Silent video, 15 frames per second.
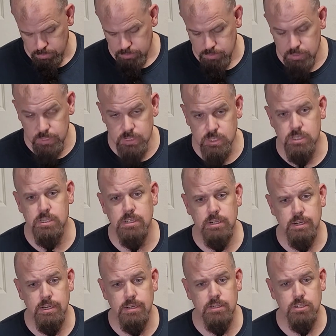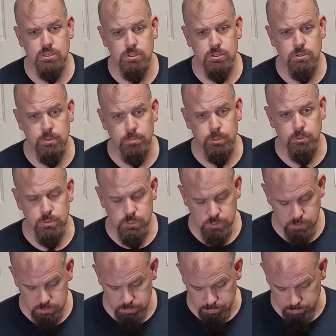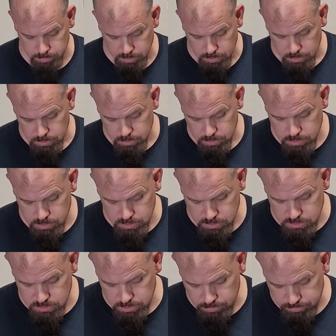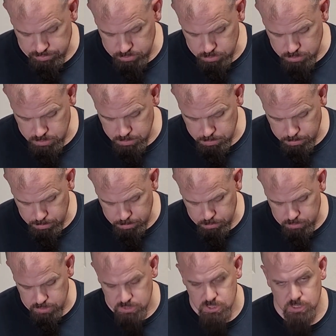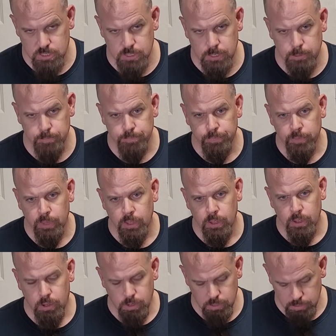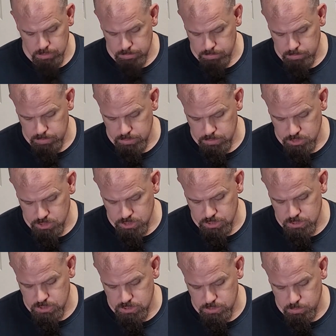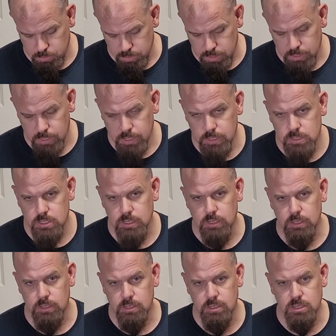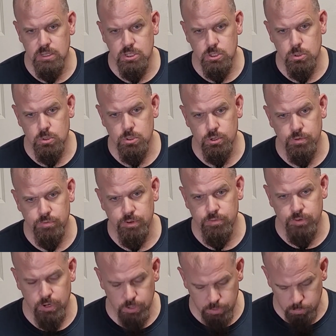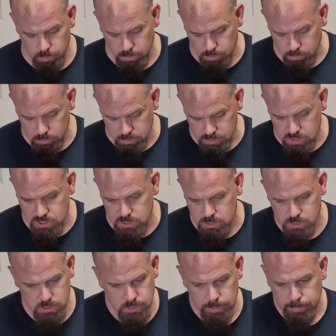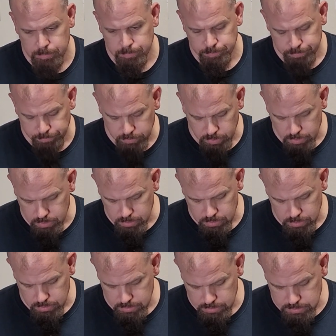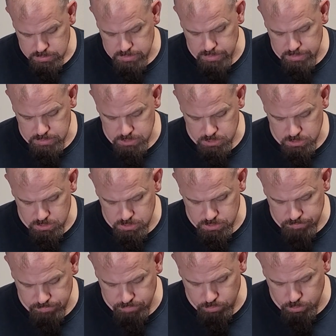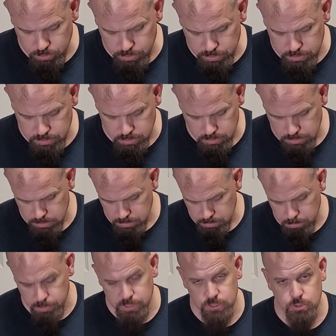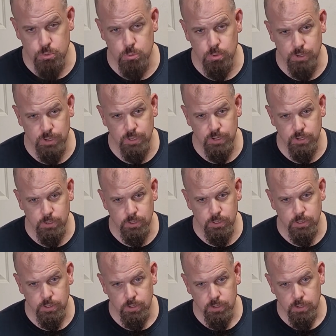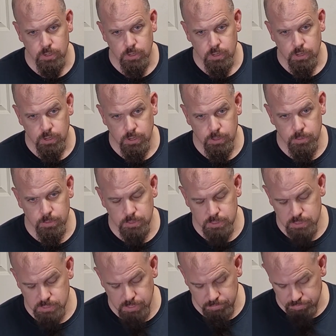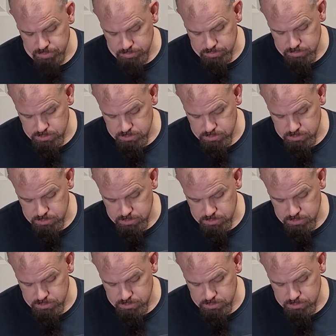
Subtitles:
This is a nice tremolo system. This, if you keep up on this thing, and adjust it when it needs it, this will serve you very well. It's not as good as a Floyd, but it's really good. I would definitely